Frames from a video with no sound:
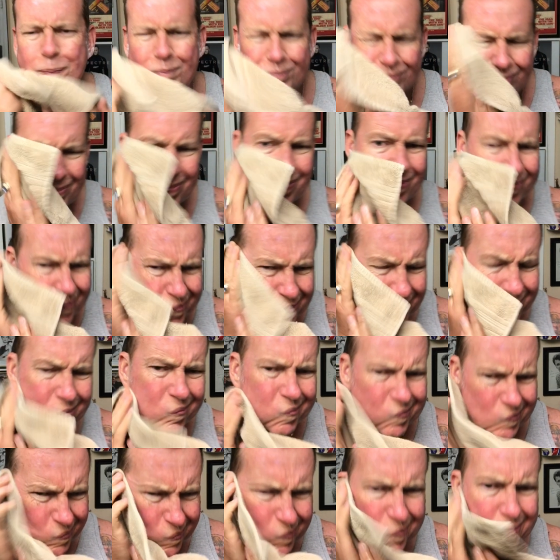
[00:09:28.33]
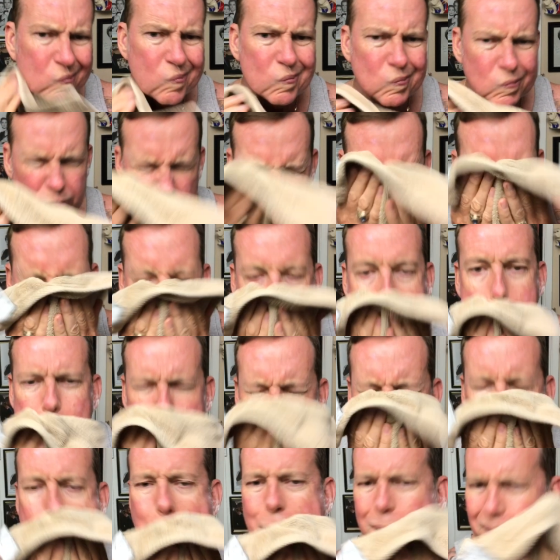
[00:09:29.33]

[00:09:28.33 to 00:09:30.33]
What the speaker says: No one is speaking in this clip.